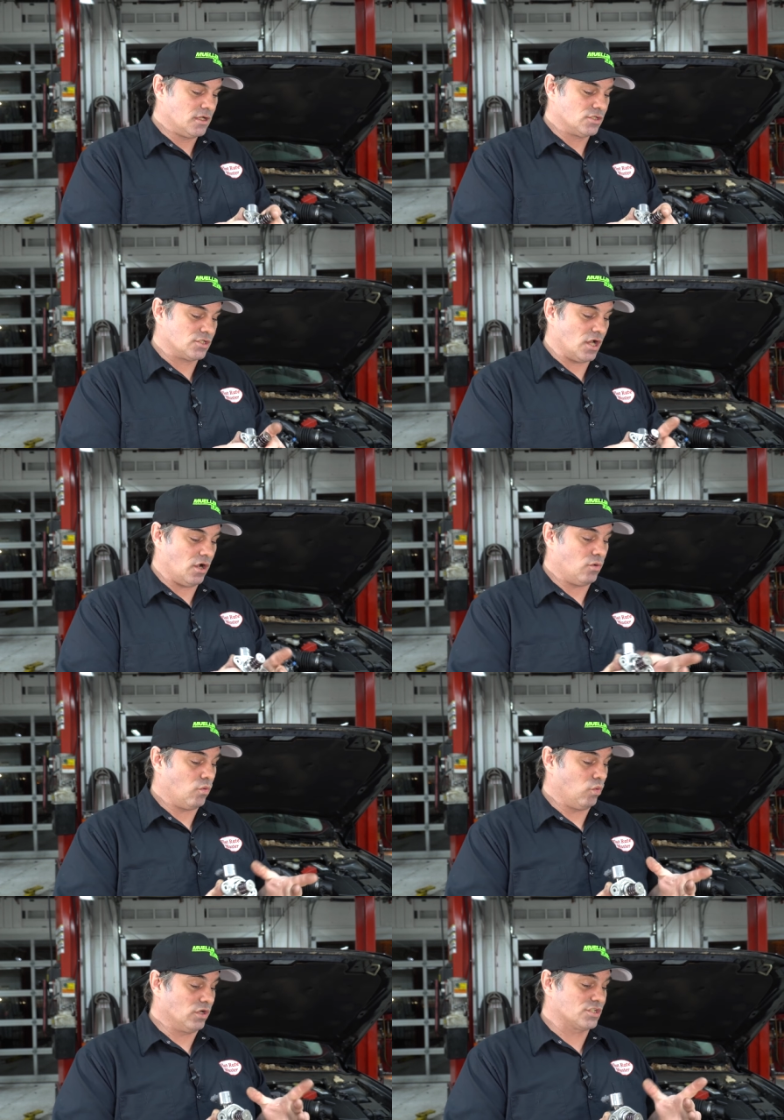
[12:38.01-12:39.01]
So
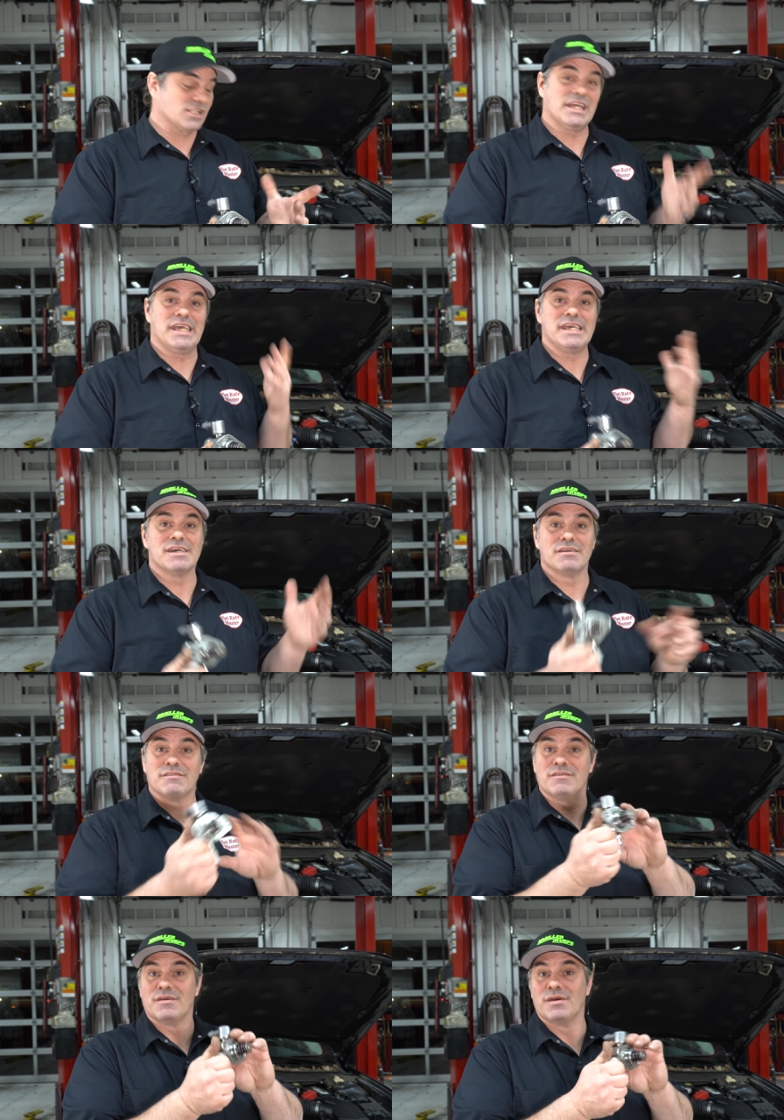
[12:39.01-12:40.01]
we'll see
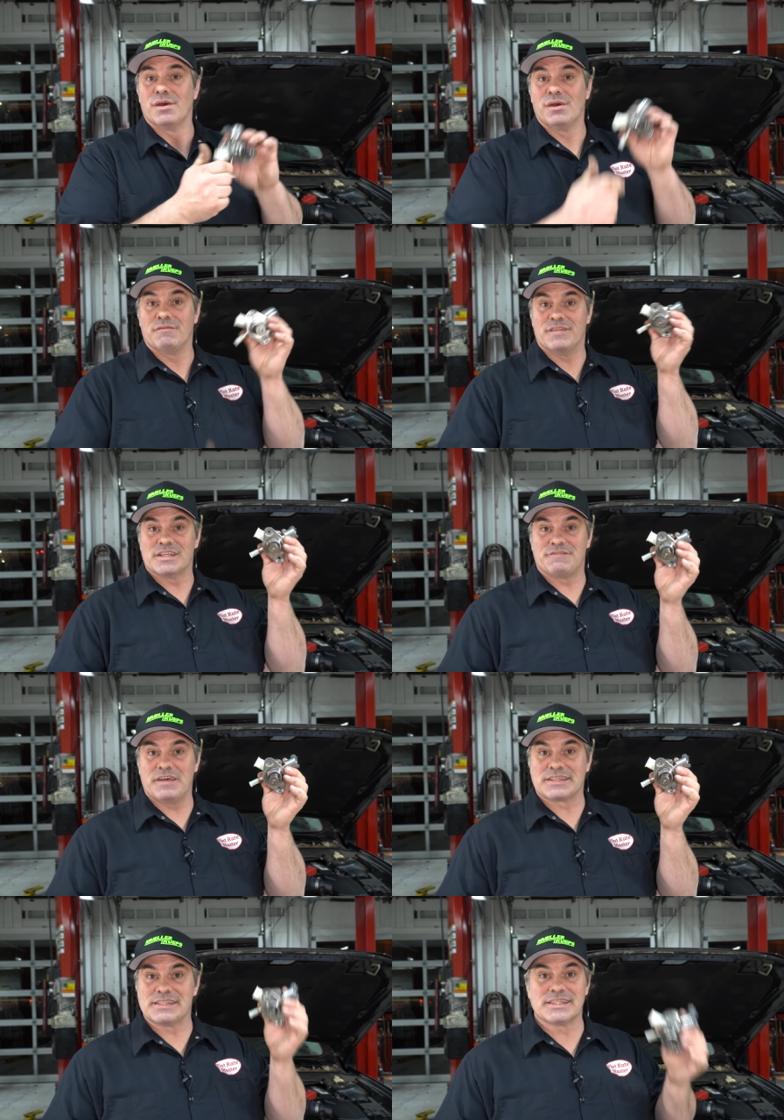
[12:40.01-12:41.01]
this
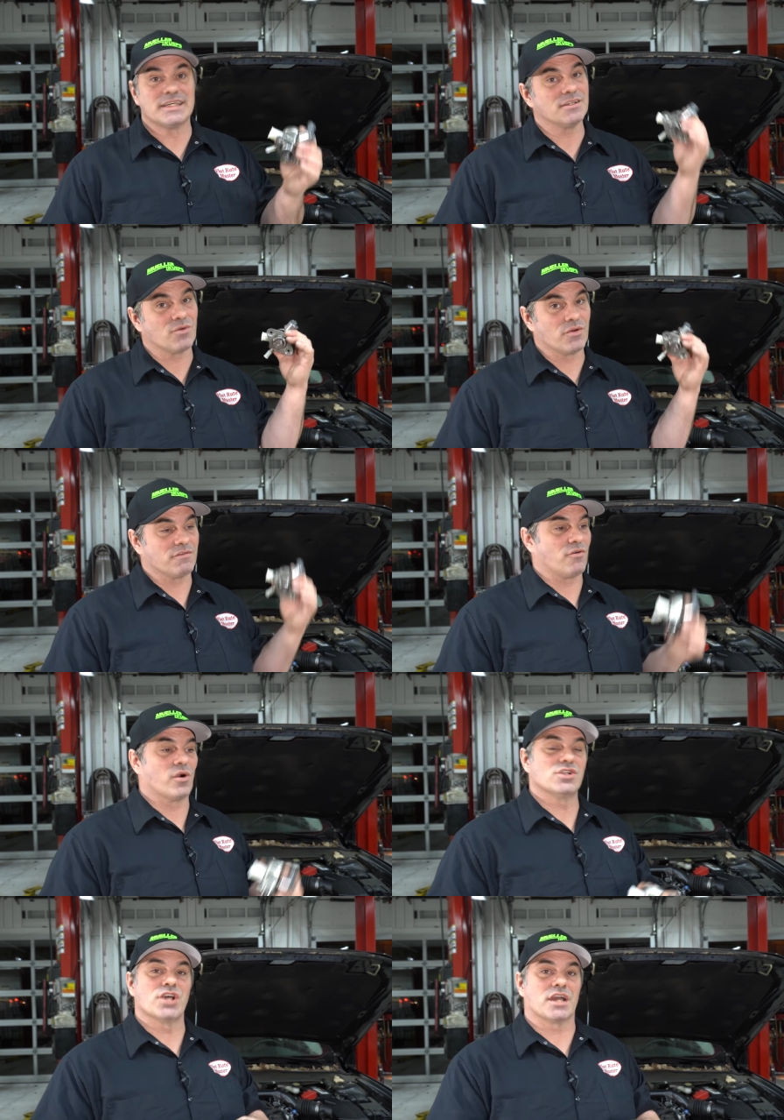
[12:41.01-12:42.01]
fixes it or the
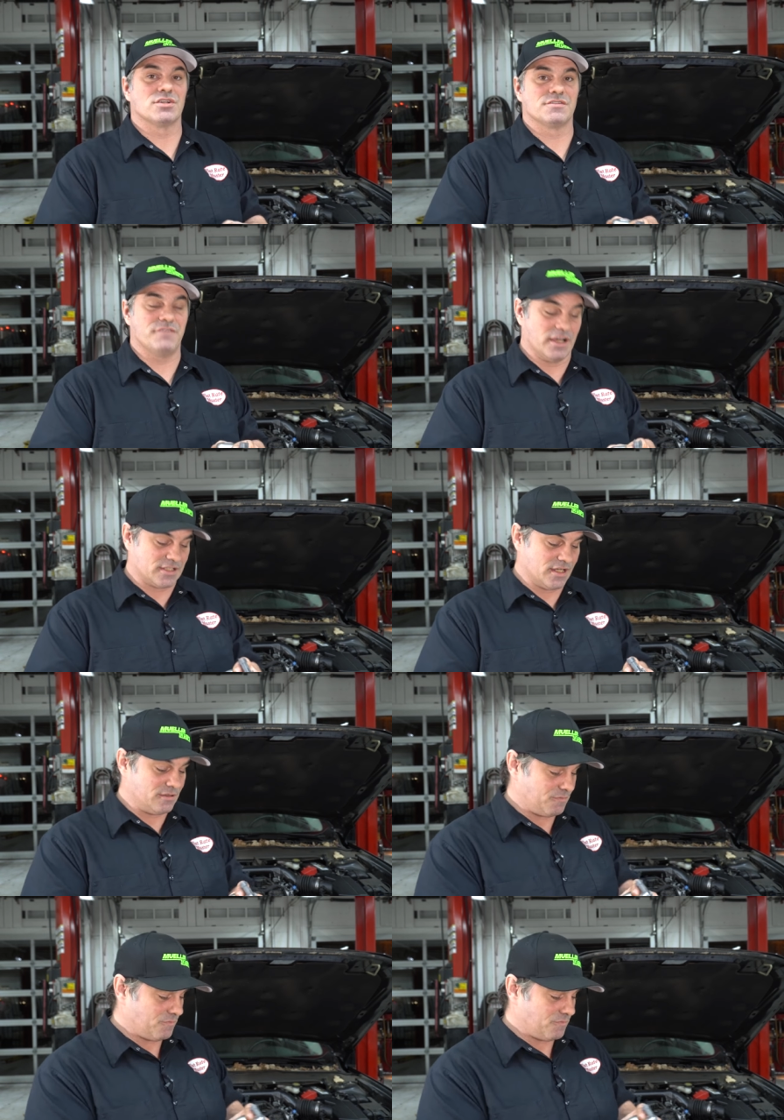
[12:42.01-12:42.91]
four injectors fix it.